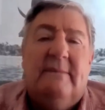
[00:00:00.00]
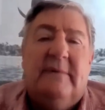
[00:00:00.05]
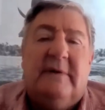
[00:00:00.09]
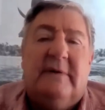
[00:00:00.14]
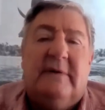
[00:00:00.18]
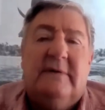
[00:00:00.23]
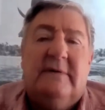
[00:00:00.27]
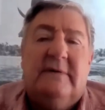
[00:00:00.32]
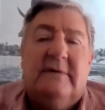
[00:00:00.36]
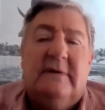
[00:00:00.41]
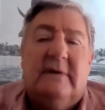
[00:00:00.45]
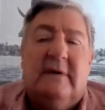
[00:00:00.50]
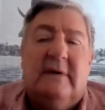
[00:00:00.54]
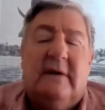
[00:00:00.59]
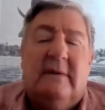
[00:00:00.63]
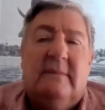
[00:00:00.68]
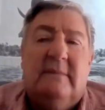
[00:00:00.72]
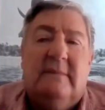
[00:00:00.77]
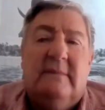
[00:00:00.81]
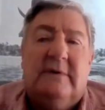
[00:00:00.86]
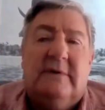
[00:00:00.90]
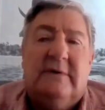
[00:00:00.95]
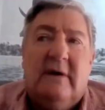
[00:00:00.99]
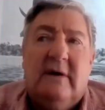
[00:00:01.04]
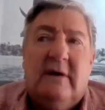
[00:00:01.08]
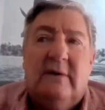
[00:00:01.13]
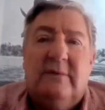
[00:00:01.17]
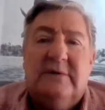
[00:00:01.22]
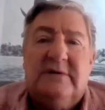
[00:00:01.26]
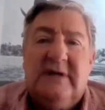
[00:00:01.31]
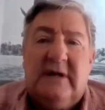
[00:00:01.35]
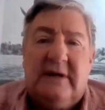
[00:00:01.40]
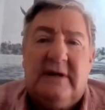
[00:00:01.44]
But
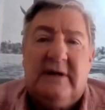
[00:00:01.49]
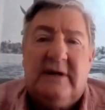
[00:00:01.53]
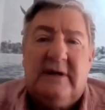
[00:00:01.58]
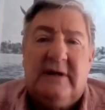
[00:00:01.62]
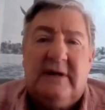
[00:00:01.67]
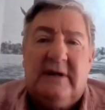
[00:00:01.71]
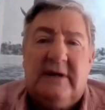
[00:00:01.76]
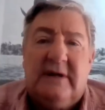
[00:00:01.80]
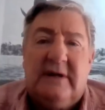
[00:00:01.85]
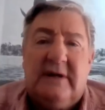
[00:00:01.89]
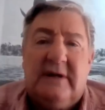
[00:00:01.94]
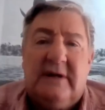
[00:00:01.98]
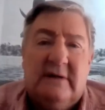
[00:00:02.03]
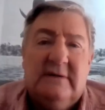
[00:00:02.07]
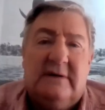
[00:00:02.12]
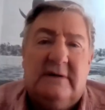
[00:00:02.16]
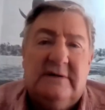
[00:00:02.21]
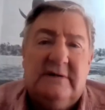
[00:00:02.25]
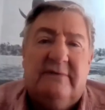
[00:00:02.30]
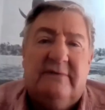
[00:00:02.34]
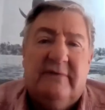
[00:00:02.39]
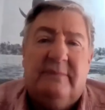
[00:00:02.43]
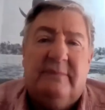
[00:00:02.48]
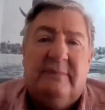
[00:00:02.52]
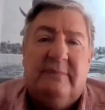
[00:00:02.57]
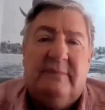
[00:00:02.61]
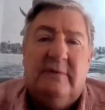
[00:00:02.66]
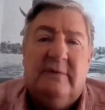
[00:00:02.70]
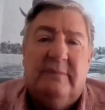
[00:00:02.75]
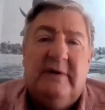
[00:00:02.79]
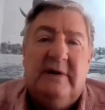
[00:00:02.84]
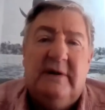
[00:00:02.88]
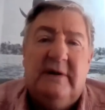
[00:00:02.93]
Mtoko was setting itself
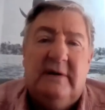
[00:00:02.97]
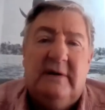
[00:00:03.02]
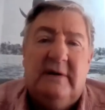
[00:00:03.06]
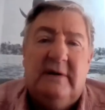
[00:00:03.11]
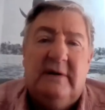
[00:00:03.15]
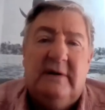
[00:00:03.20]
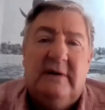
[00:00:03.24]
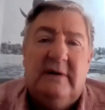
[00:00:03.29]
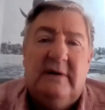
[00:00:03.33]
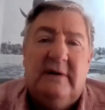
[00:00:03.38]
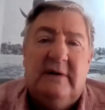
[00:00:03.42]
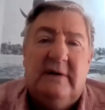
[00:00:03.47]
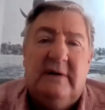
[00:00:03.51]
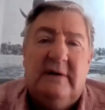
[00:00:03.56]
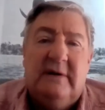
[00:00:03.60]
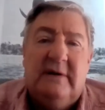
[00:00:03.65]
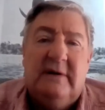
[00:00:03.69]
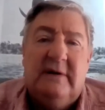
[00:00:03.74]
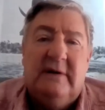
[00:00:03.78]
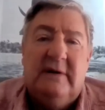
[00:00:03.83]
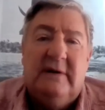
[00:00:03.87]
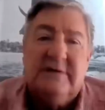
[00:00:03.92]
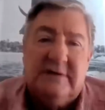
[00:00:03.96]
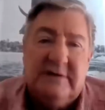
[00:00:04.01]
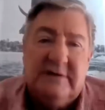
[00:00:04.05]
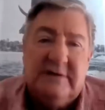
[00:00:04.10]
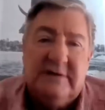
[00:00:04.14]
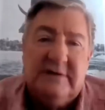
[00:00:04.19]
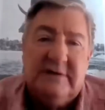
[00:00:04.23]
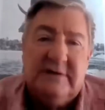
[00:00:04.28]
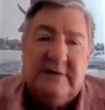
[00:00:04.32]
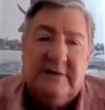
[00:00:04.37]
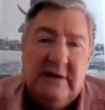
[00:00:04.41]
up to be a jock.
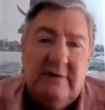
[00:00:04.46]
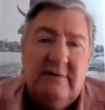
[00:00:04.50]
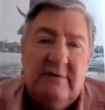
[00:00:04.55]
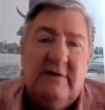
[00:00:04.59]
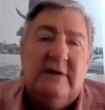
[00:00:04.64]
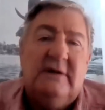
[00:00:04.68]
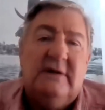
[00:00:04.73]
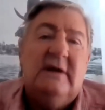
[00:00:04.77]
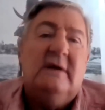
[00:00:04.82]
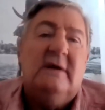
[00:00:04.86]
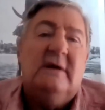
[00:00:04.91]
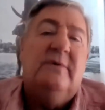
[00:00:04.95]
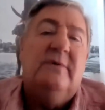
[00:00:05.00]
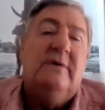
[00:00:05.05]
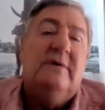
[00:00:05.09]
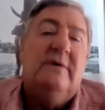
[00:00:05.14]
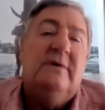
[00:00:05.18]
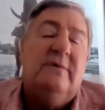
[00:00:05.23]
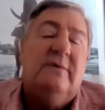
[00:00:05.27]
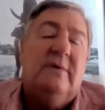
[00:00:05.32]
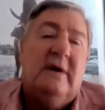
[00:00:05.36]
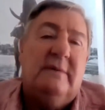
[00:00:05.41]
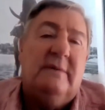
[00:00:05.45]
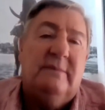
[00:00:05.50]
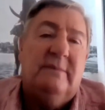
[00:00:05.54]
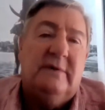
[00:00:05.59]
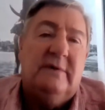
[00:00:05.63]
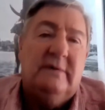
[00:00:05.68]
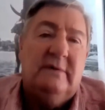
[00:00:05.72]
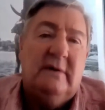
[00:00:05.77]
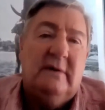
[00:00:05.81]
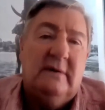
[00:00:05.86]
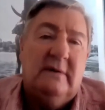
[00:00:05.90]
You know, we had Centenary at
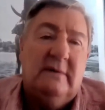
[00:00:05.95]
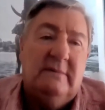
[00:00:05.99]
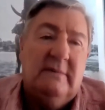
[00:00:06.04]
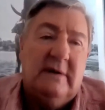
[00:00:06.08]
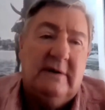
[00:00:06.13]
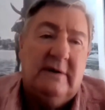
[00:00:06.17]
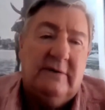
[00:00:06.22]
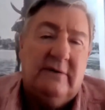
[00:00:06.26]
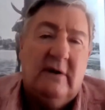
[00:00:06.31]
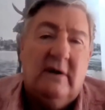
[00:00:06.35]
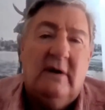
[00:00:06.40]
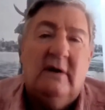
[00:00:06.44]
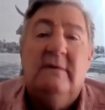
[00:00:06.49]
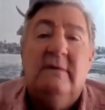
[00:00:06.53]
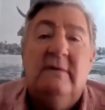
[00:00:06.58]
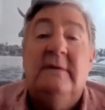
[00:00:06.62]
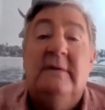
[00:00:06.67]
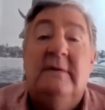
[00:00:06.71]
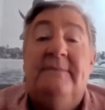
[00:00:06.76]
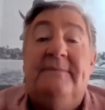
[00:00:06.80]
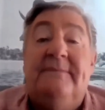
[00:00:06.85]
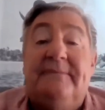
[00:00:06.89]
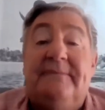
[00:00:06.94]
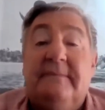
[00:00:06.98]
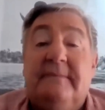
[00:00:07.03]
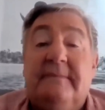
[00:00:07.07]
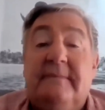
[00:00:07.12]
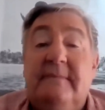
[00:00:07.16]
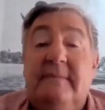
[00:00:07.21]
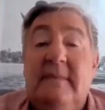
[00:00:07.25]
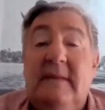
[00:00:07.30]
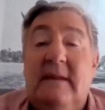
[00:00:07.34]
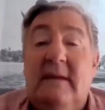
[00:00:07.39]
that point, we had Mount
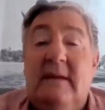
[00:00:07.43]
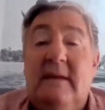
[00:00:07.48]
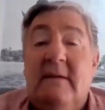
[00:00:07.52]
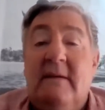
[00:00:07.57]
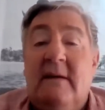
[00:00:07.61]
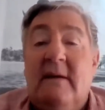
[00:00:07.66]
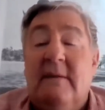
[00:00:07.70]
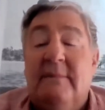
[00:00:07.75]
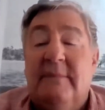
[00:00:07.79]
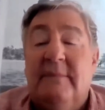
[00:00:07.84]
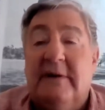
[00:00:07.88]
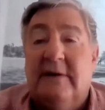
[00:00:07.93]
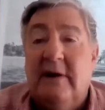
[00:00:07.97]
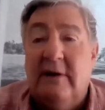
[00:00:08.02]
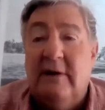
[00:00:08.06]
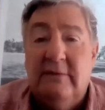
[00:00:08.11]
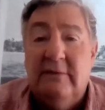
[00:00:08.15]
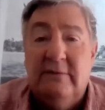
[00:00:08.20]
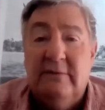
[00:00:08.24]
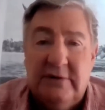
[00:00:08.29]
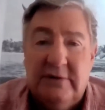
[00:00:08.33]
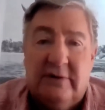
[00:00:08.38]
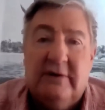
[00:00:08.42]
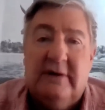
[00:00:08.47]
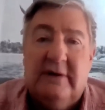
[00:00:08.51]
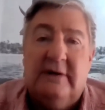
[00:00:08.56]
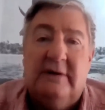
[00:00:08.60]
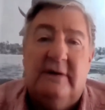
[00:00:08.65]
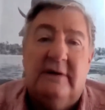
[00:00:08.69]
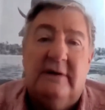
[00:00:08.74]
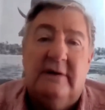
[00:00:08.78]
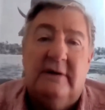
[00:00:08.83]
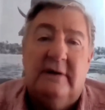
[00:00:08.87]
Darwin, but no
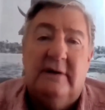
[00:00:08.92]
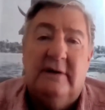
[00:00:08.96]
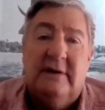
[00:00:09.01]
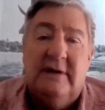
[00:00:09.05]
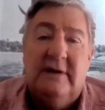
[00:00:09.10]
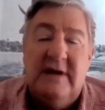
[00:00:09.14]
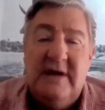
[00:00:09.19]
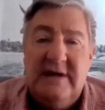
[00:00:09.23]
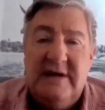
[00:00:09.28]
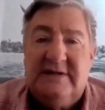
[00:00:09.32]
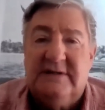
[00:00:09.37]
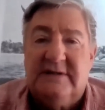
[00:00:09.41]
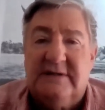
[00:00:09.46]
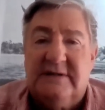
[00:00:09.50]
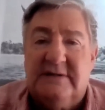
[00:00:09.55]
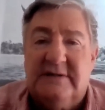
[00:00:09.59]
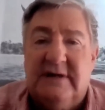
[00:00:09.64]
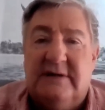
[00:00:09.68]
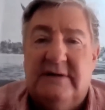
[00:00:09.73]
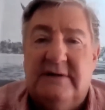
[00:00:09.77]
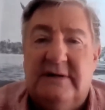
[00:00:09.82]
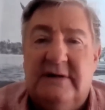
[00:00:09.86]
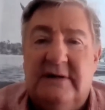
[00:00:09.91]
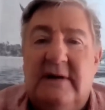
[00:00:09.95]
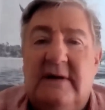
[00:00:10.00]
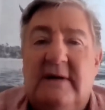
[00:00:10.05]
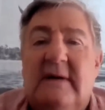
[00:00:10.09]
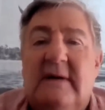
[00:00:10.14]
jock in the east as such.